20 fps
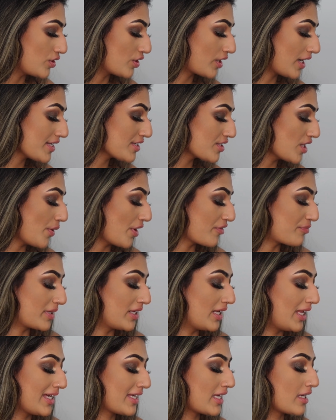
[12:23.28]
You guys know I've
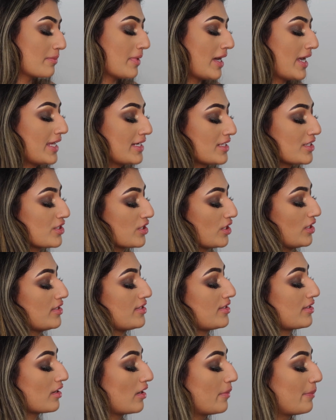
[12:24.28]
been liking my
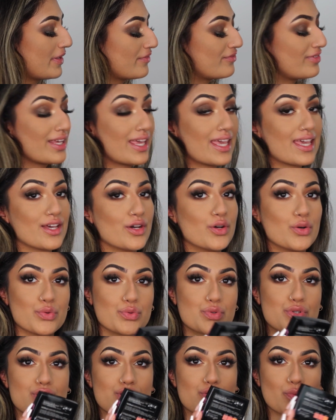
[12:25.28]
Anastasia Beverly
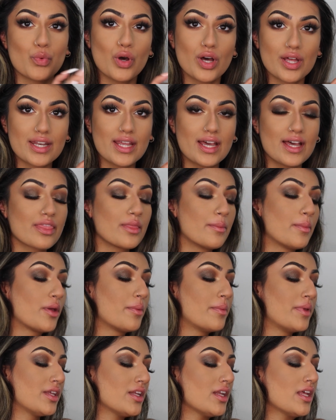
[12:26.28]
Hills one at the
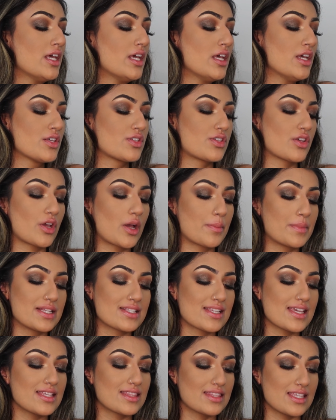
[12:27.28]
moment. So I'm going
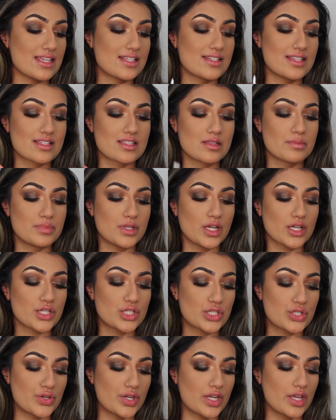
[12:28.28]
to take this, it's the
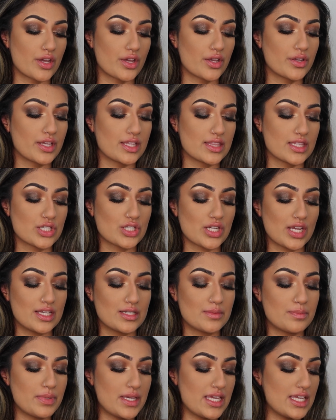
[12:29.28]
blush trio in the
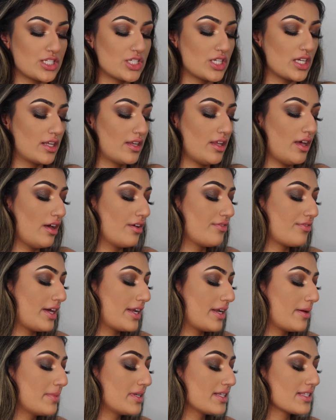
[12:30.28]
shade Peachy Love.
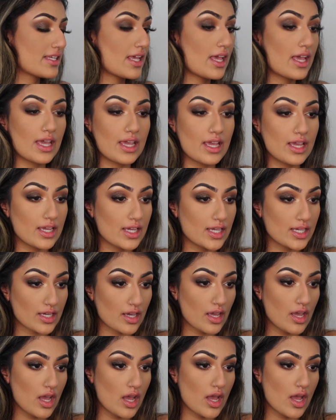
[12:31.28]
And I'm going to
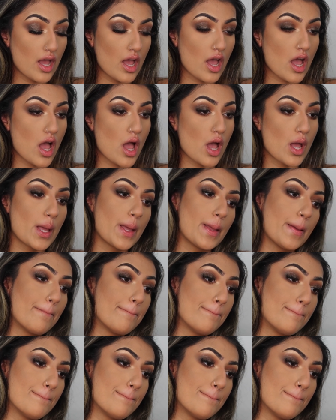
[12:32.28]
take, I